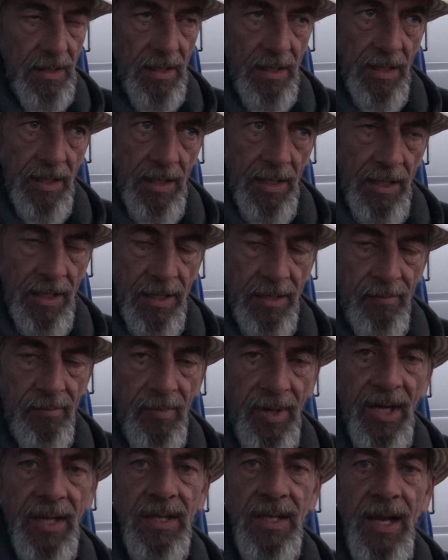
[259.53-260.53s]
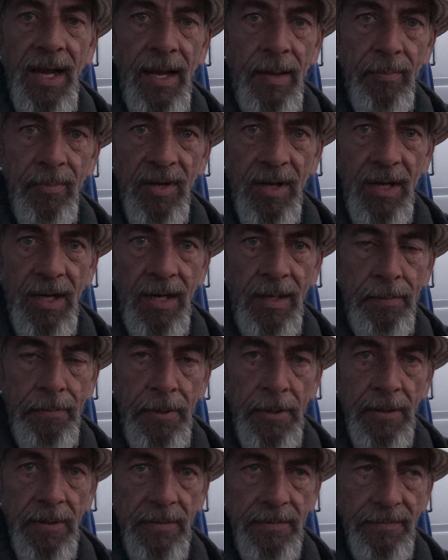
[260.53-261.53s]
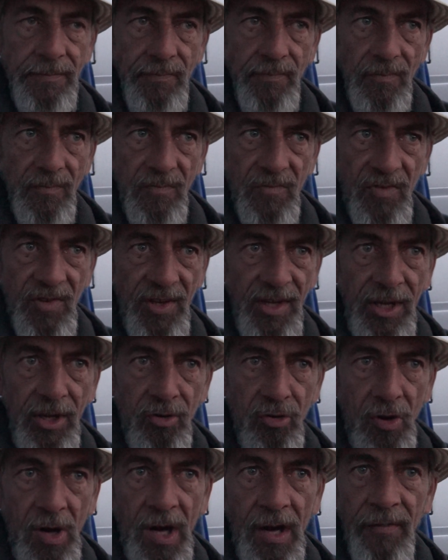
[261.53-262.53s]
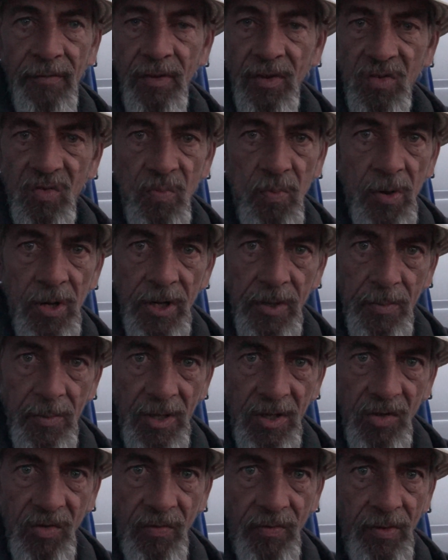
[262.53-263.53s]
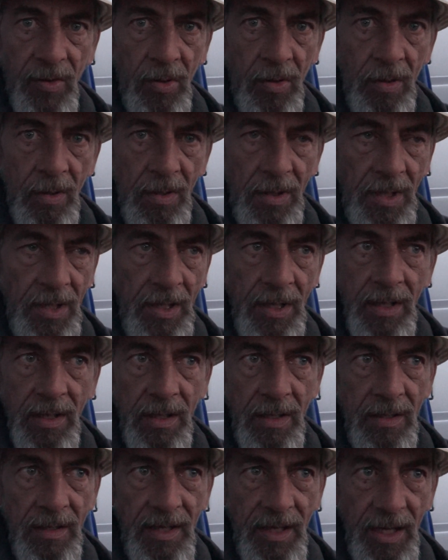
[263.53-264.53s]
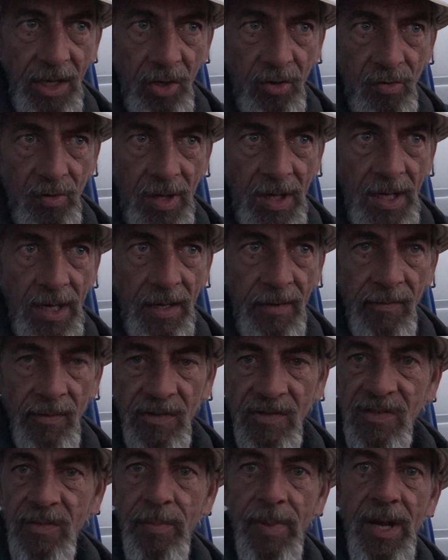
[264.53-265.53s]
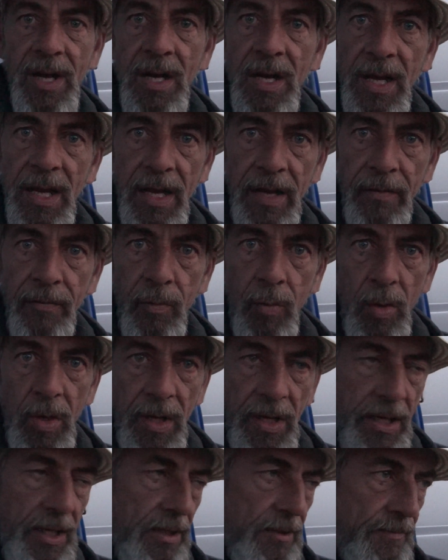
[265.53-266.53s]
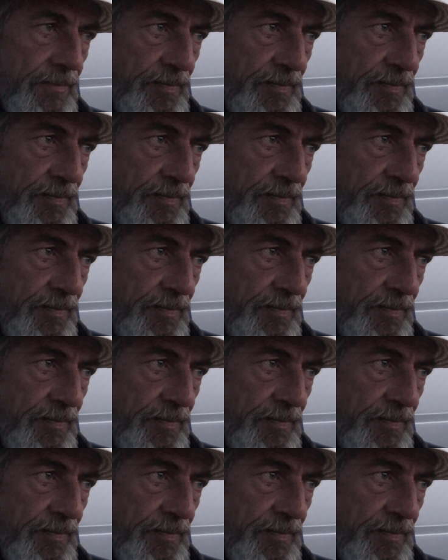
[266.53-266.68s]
and my laptop C drive is pretty much full and D drive is about halfway,